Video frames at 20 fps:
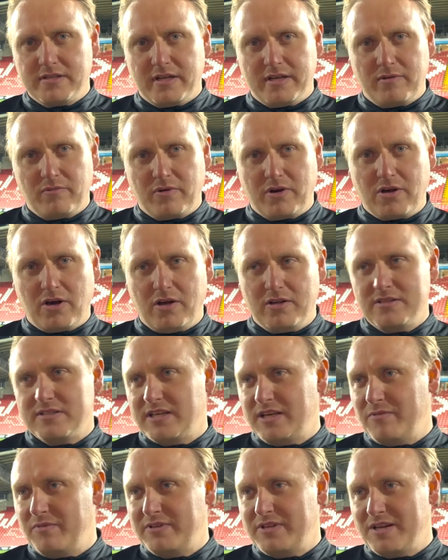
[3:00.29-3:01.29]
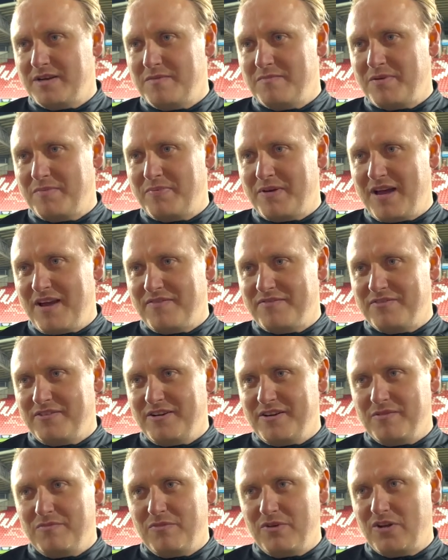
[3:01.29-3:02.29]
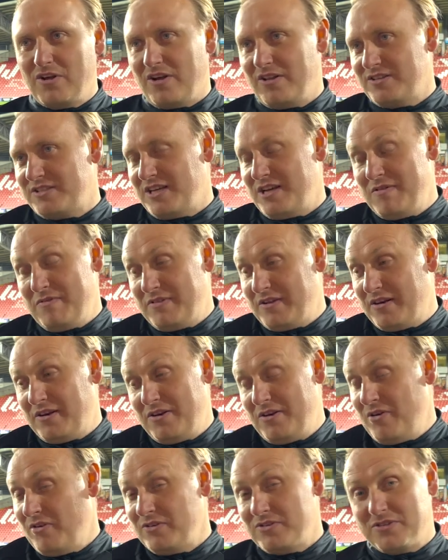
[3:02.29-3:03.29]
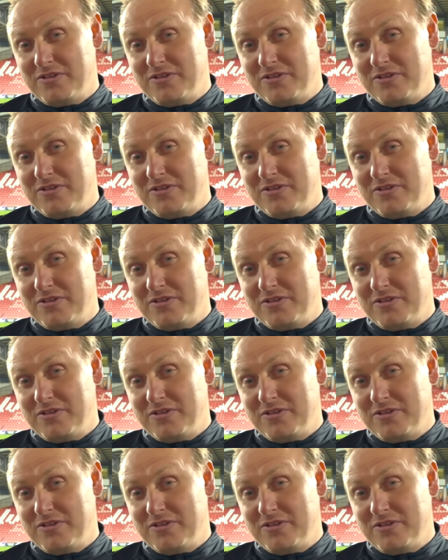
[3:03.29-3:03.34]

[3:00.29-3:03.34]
Like we can't say we didn't prepare for it, and we can't say we didn't know it.